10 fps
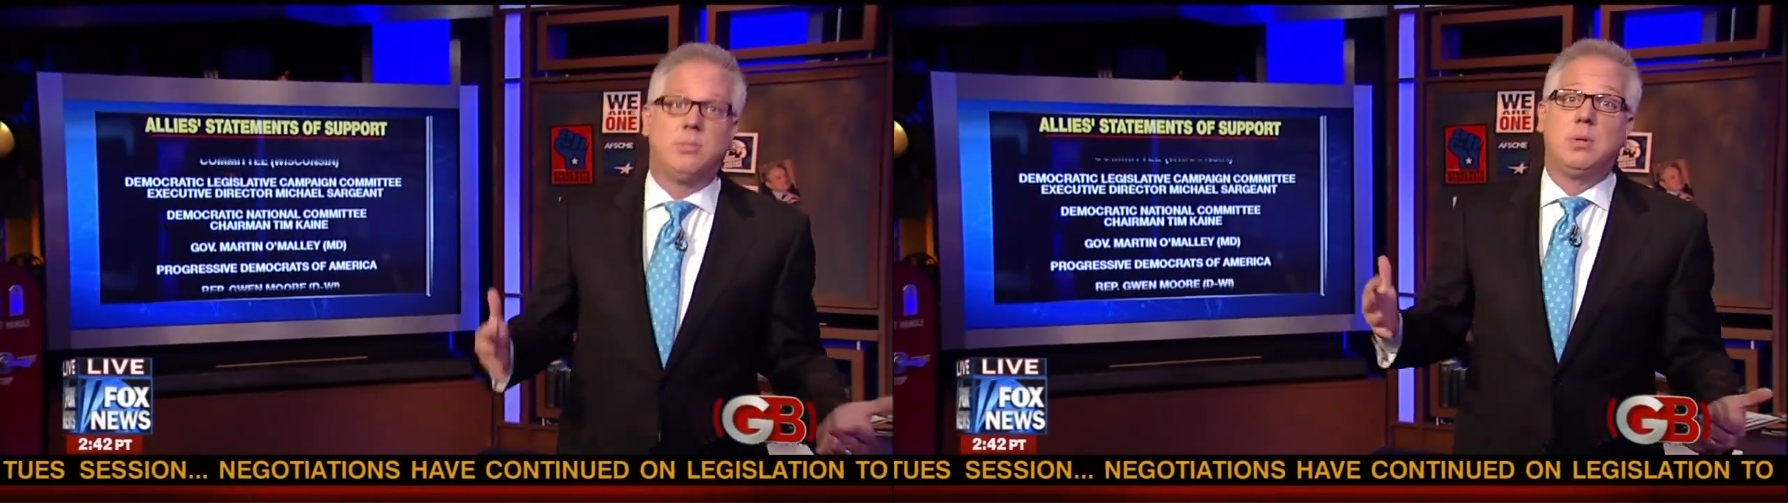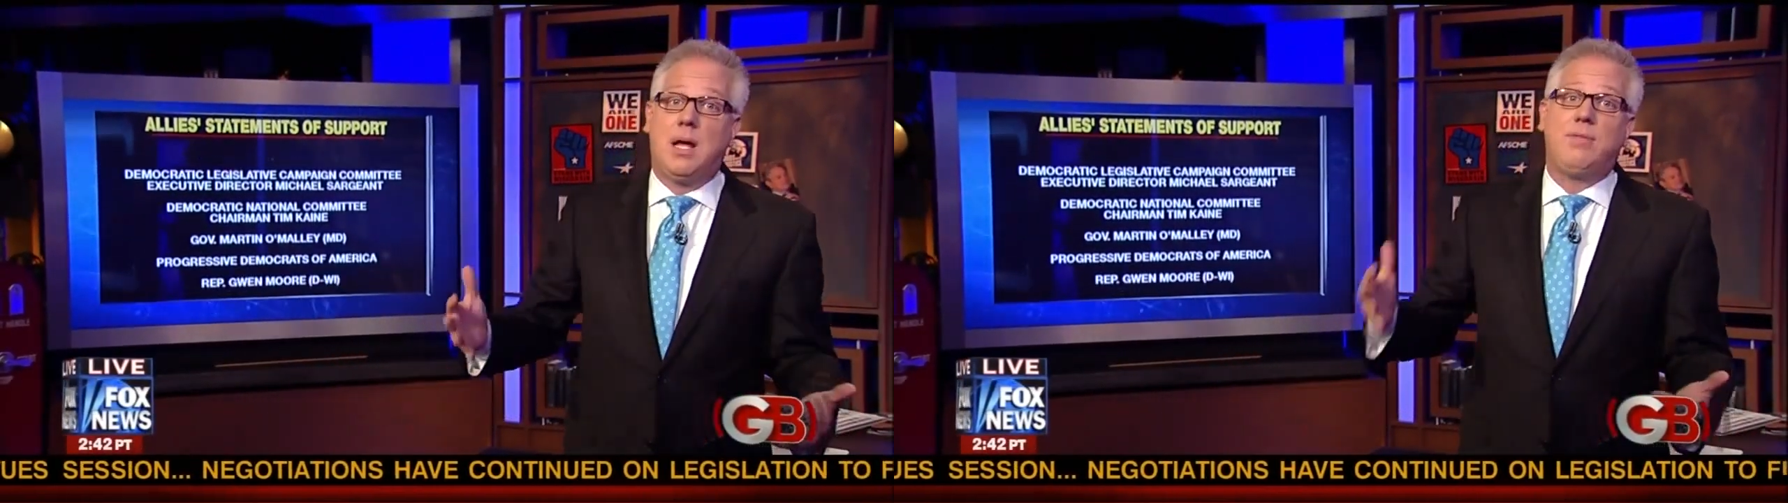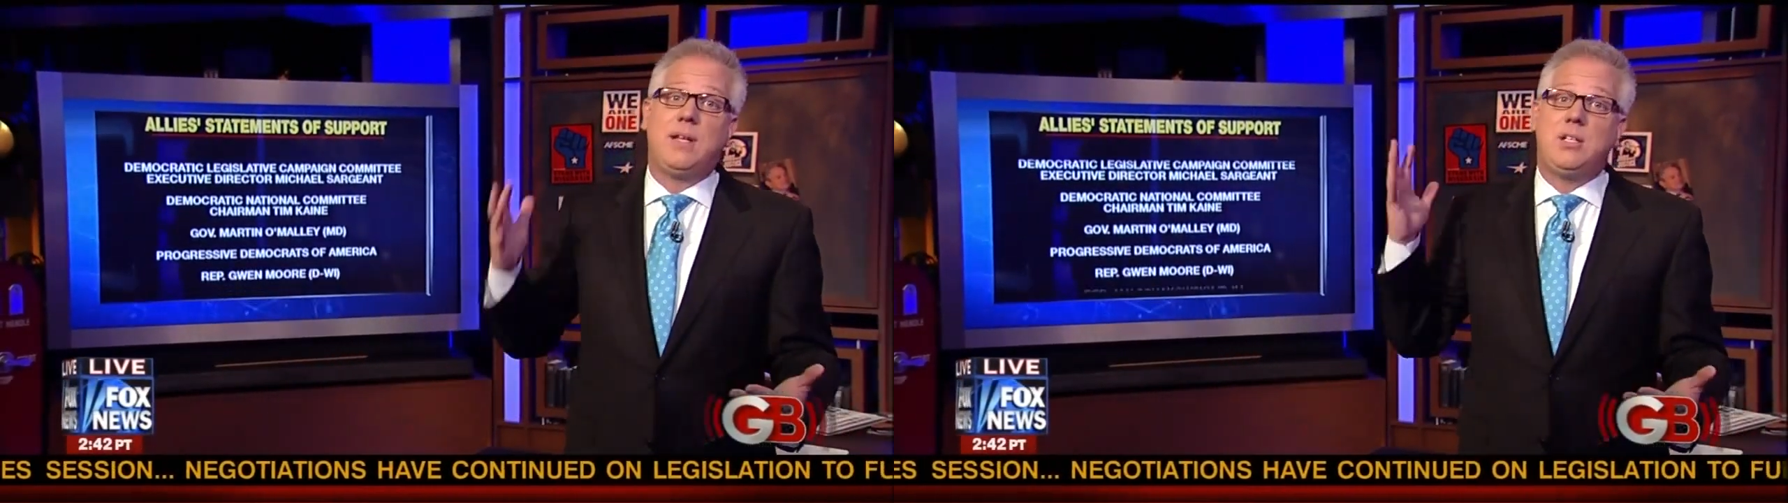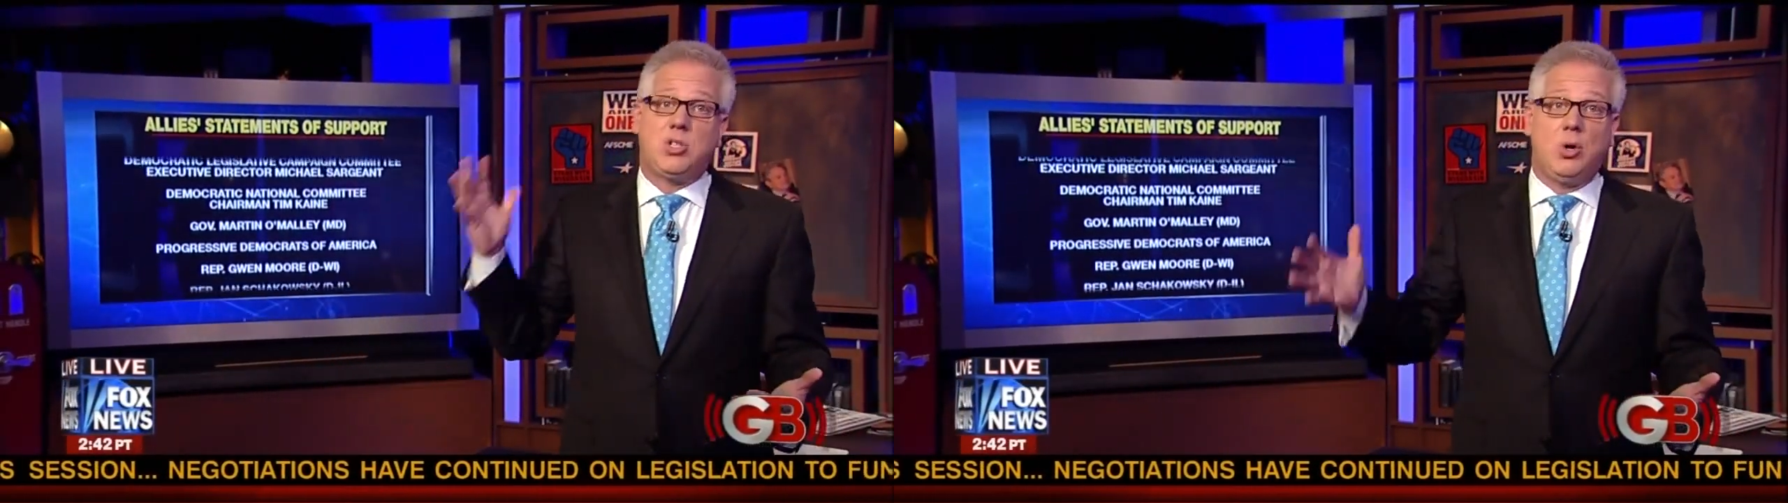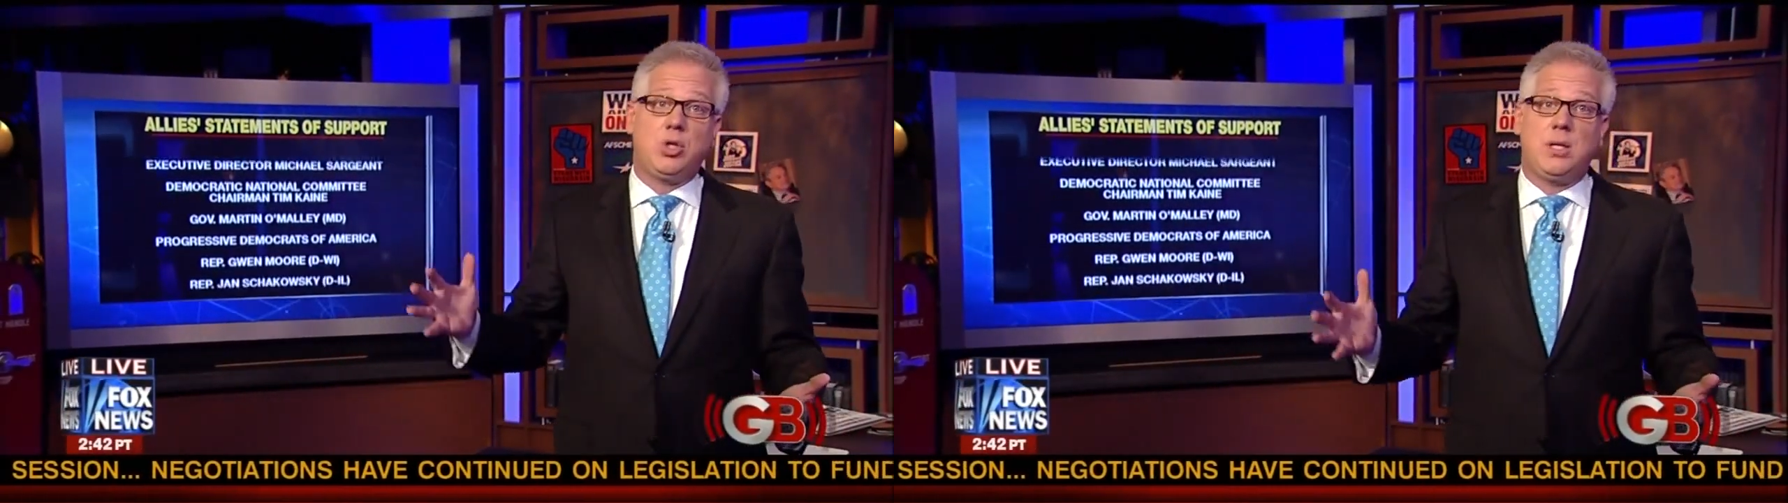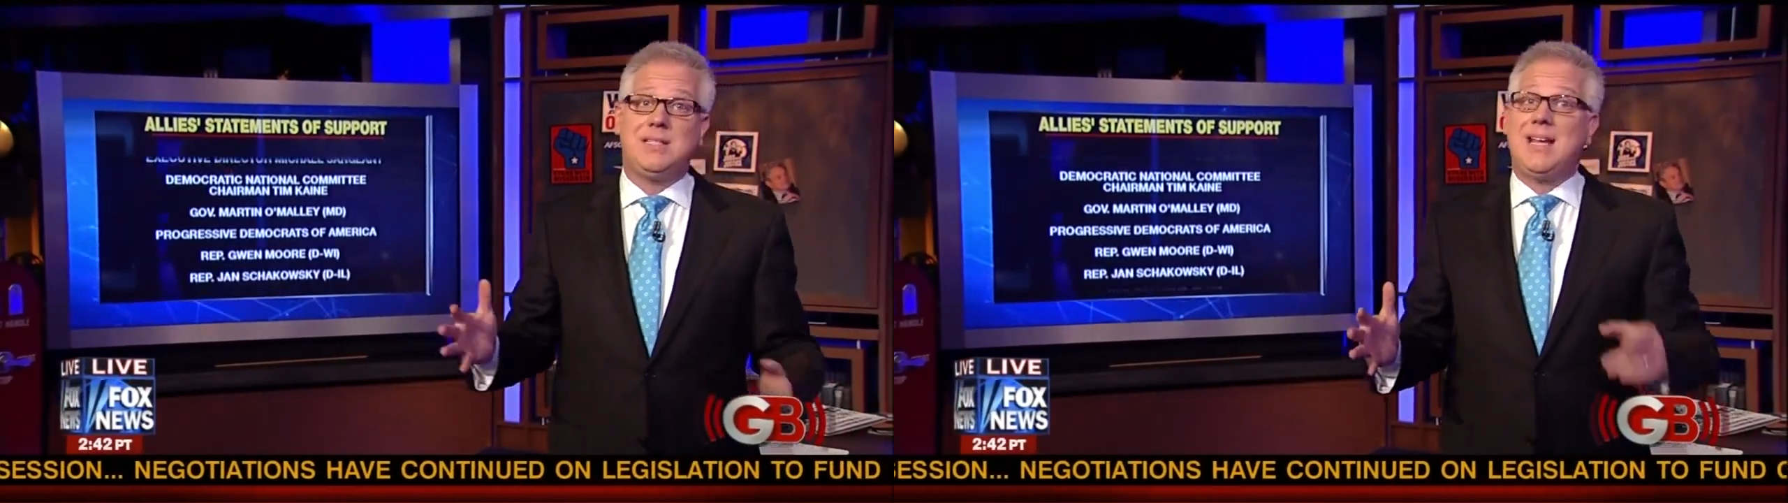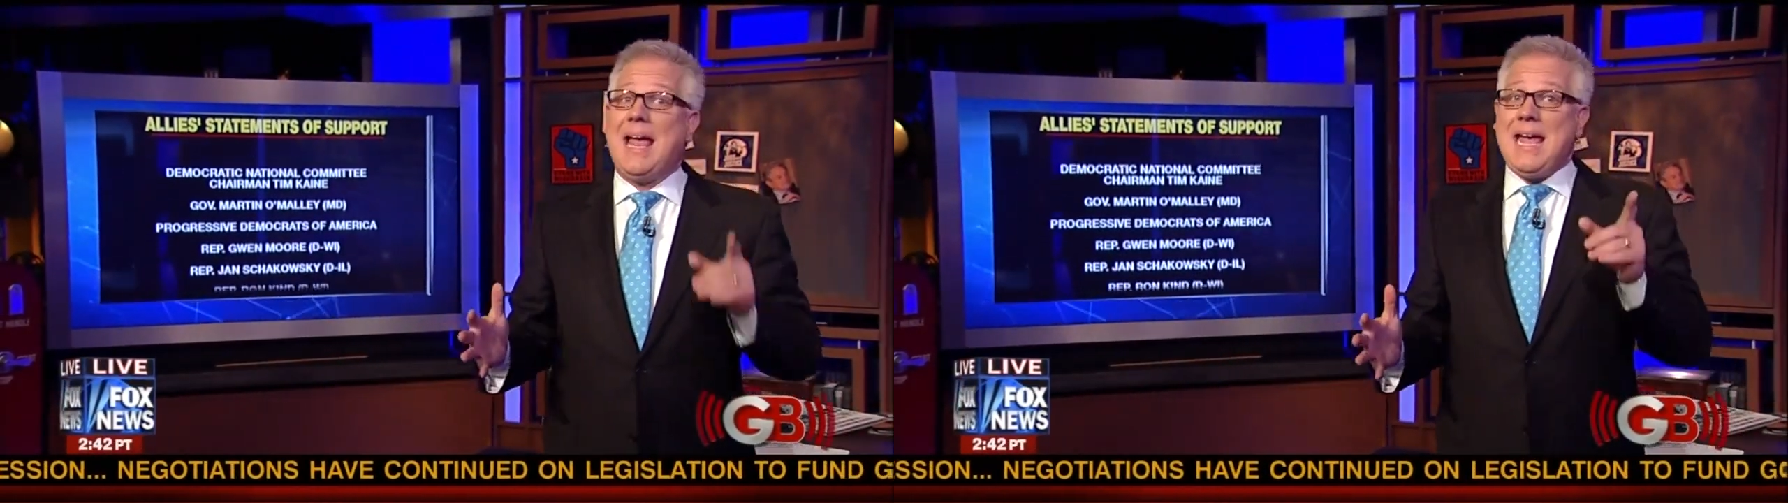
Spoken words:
some lovely socialist